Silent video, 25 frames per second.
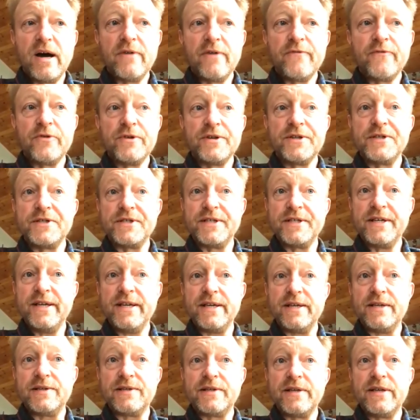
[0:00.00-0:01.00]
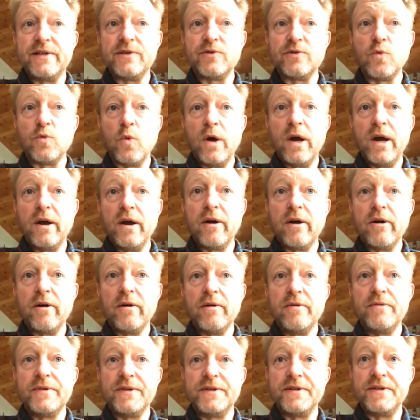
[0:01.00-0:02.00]
for disease is
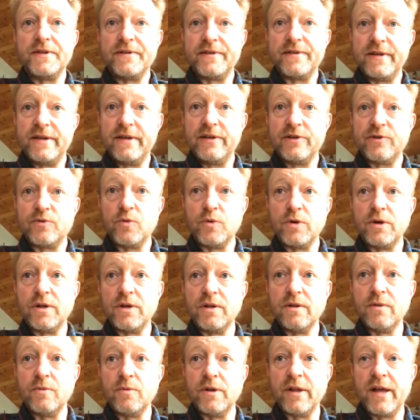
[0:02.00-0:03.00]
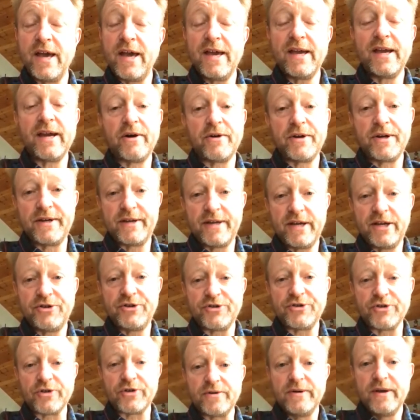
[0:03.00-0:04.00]
where the disease will hang out in
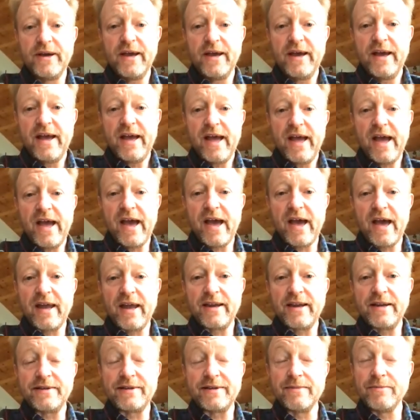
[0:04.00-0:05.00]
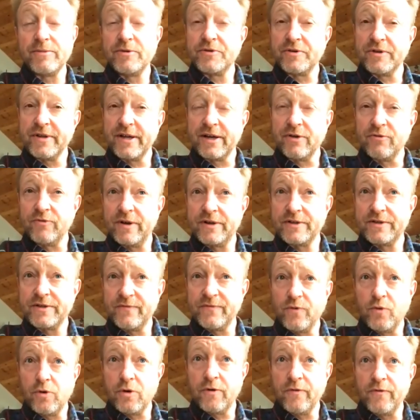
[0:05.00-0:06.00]
nature. And it's similar to like a
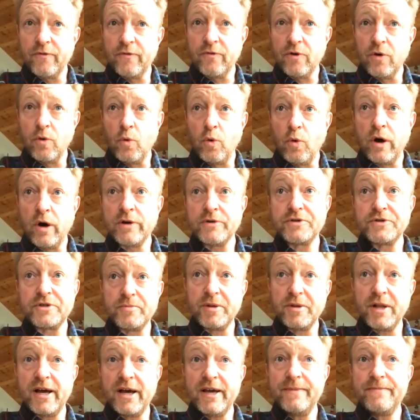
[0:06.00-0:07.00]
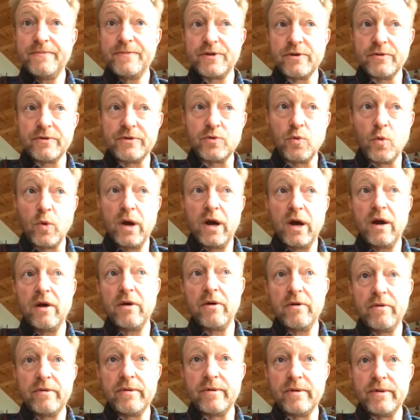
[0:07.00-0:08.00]
reservoir for a water supply. So it's
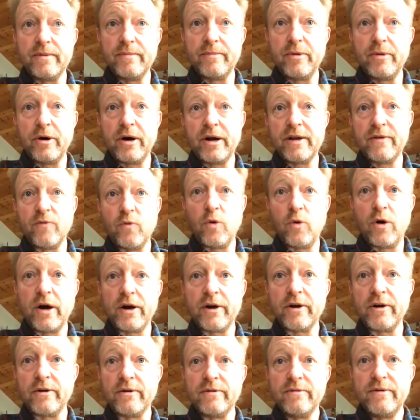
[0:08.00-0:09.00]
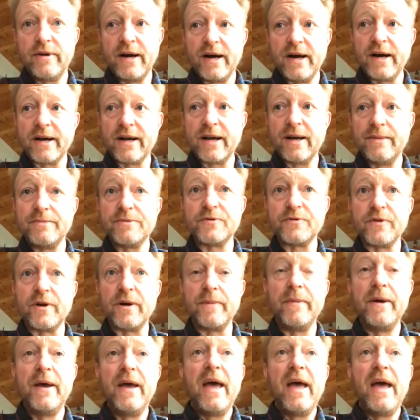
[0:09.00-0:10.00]
where the body of water comes from.